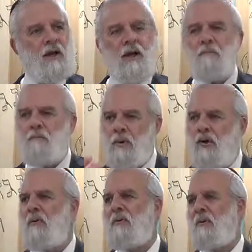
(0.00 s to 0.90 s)

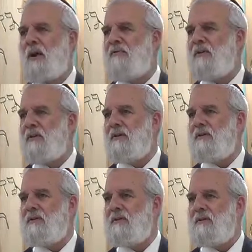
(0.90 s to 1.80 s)
Empirical
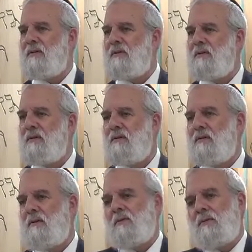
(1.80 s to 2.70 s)
evidence.
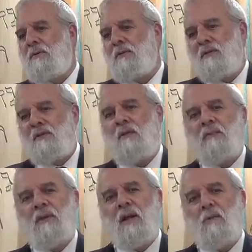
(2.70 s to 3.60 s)
No,
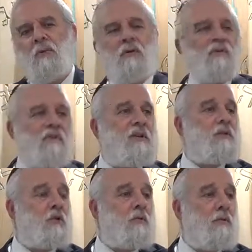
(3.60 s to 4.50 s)
something that will
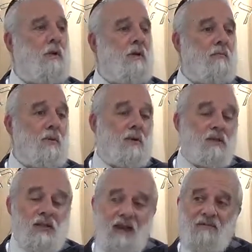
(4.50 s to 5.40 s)
convince you
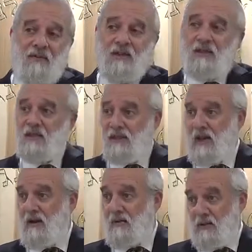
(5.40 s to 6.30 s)
because the evidence is there.